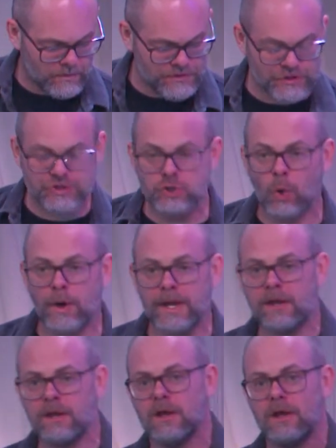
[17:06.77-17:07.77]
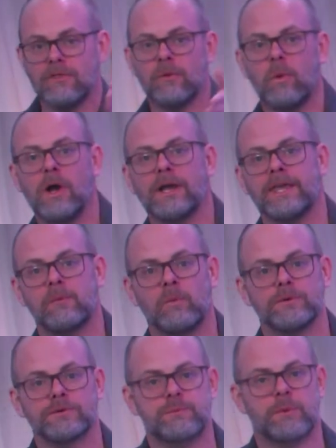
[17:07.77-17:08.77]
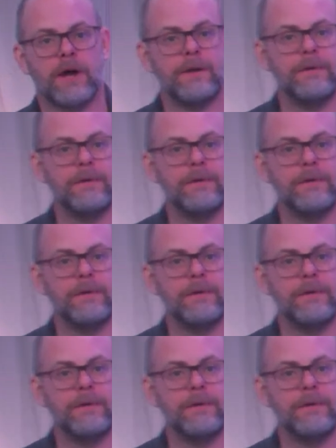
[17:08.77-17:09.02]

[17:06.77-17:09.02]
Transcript: to join the work in Willsborough.